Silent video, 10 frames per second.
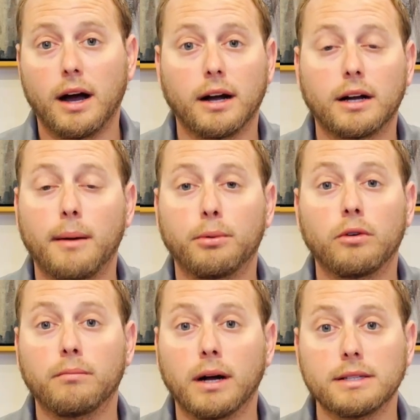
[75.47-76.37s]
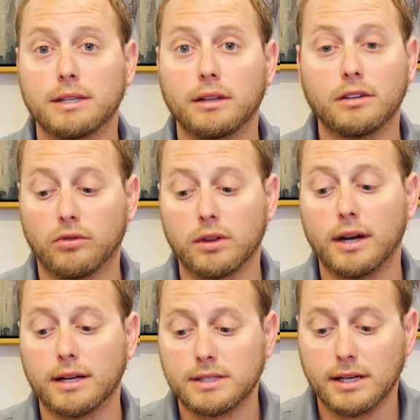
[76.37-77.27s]
couple of months, at least for the
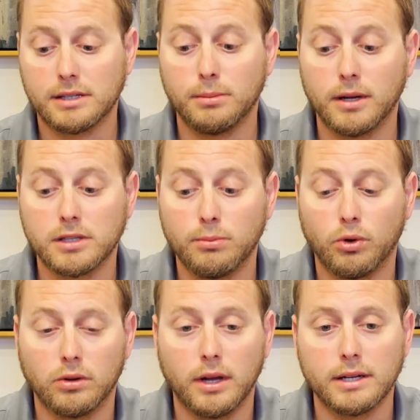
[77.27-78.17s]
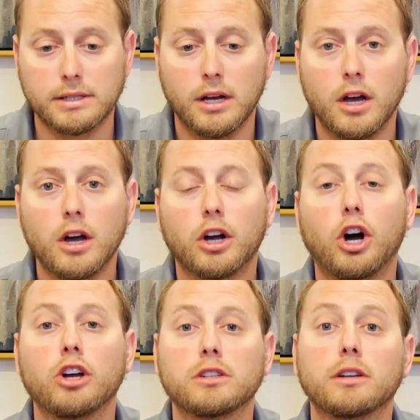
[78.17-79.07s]
next 6 months, more or less.
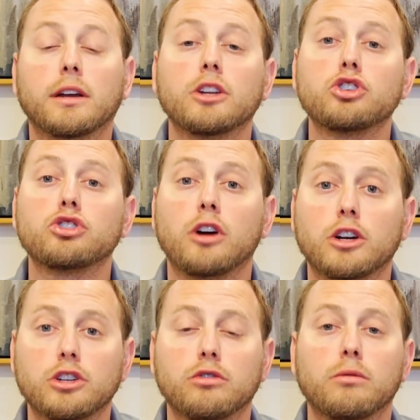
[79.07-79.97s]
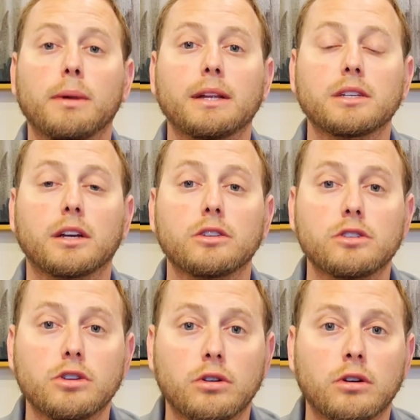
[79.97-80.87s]
Cost of construction remains a
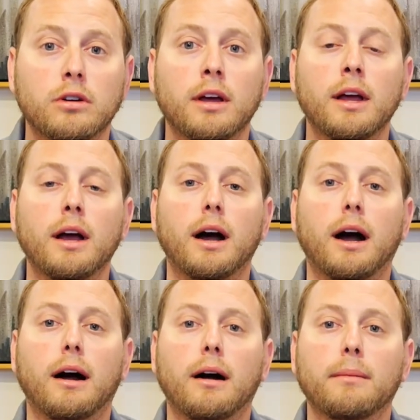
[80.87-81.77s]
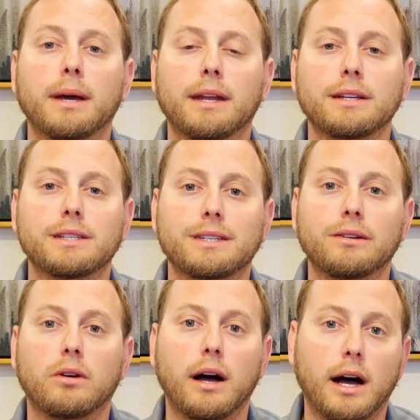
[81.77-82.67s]
concern. It is
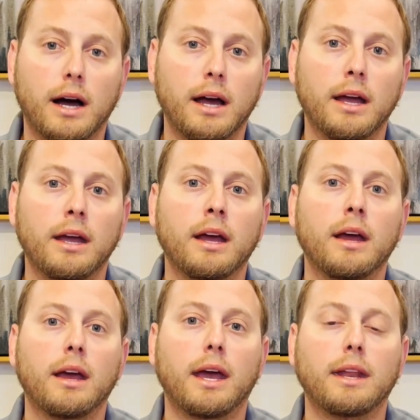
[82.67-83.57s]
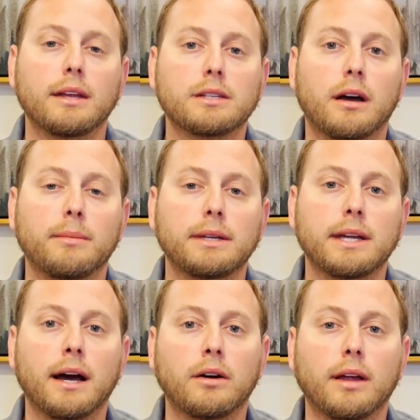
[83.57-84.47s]
still high. It is coming
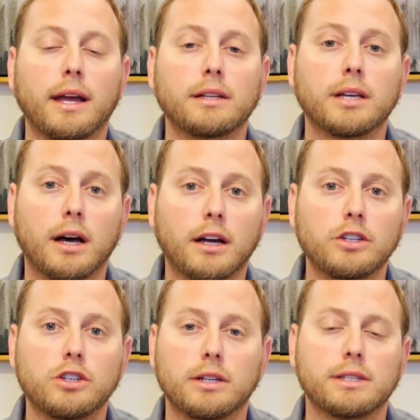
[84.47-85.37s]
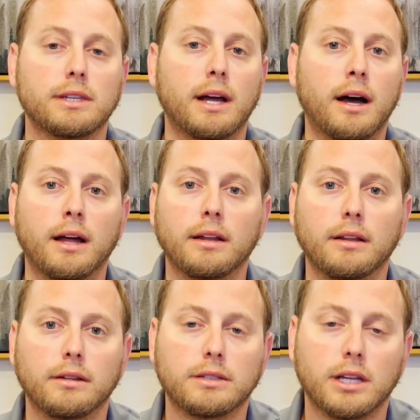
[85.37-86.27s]
down a touch. It's not
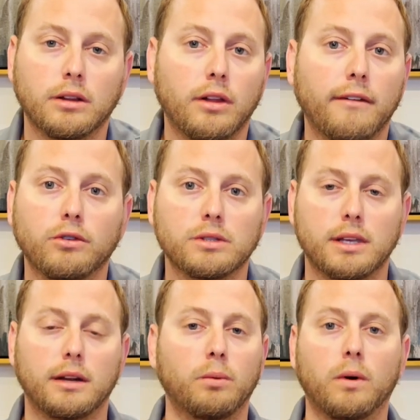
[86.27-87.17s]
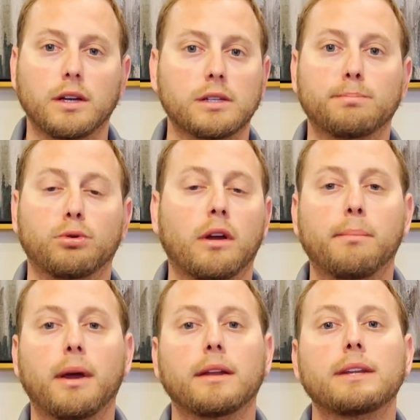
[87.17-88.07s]
to the levels that it was
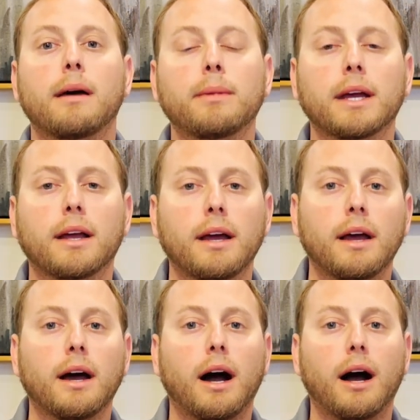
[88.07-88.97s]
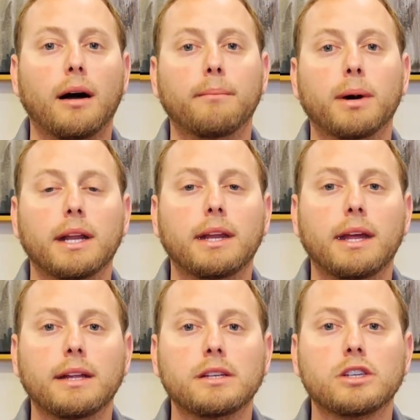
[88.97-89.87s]
pre-pandemic, but it
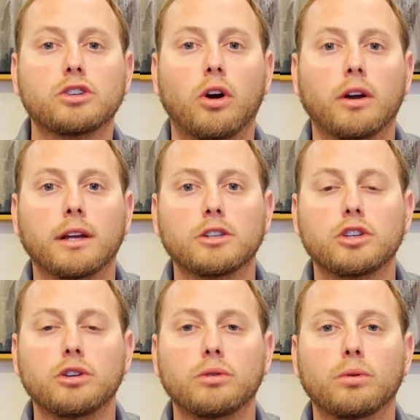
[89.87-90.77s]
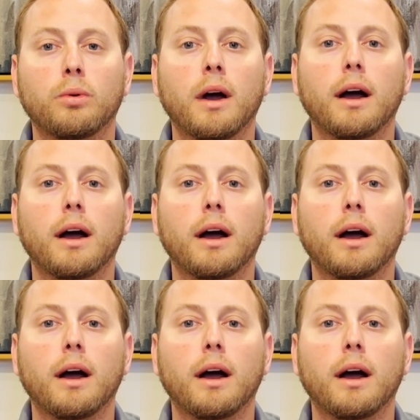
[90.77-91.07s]
is starting to